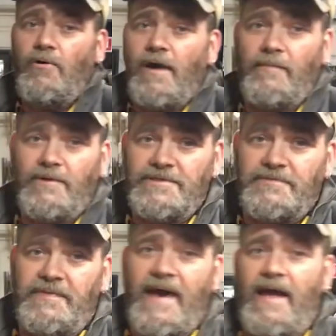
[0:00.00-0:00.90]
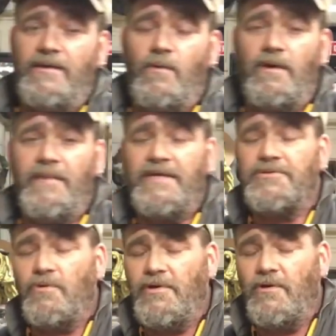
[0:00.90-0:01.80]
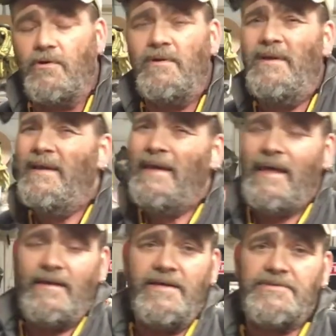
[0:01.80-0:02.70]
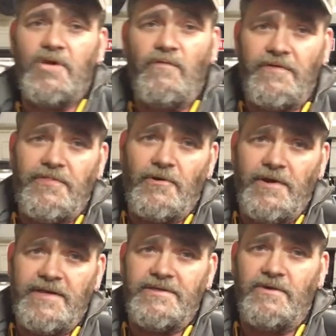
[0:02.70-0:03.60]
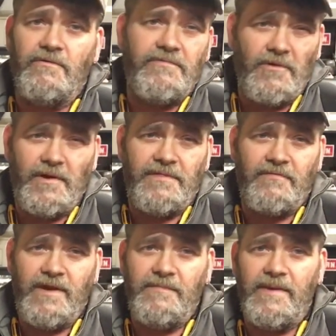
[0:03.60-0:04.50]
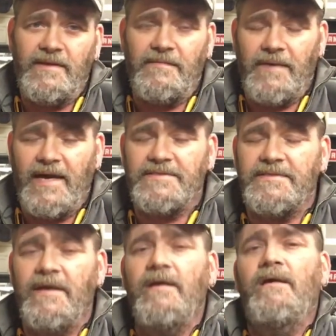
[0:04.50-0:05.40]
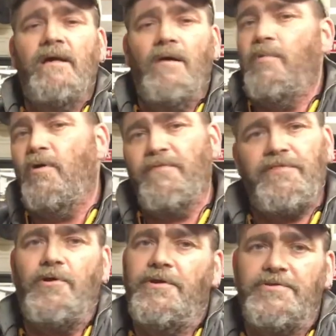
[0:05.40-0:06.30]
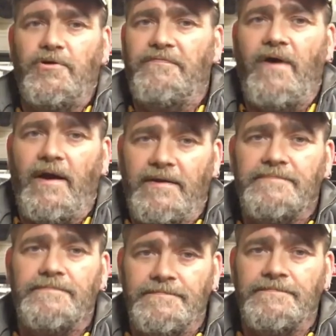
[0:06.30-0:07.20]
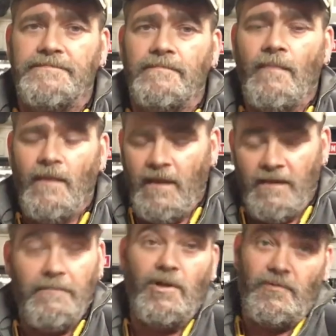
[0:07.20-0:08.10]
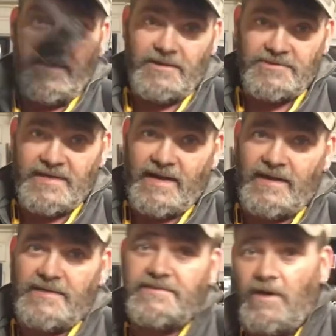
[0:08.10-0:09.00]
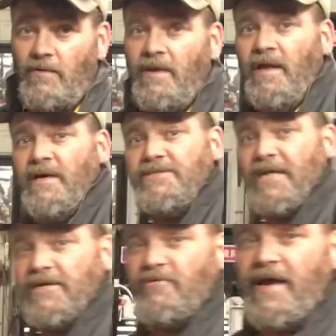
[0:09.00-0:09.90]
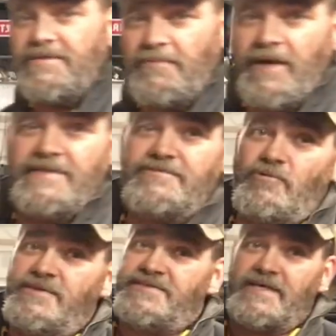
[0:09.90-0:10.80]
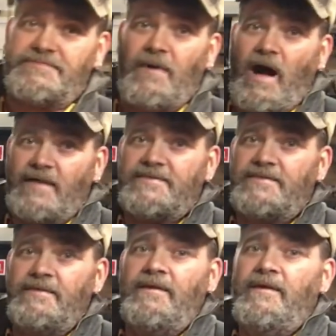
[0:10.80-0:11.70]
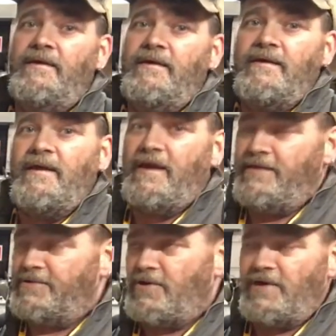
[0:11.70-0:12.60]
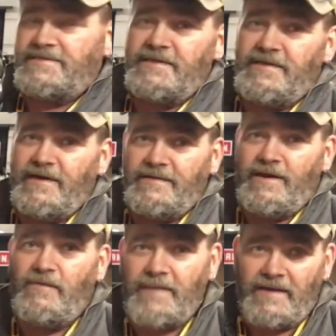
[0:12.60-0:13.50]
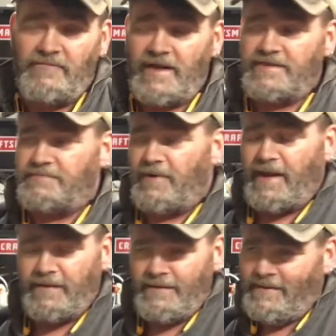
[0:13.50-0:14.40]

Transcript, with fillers: numbers with that. You want to make sure you're at least over 32, 33 being the best, but over 32 you're fine. Millimeters, that is. So check your reg springs. They're only six bucks, and they're costing you you know bad reg spring.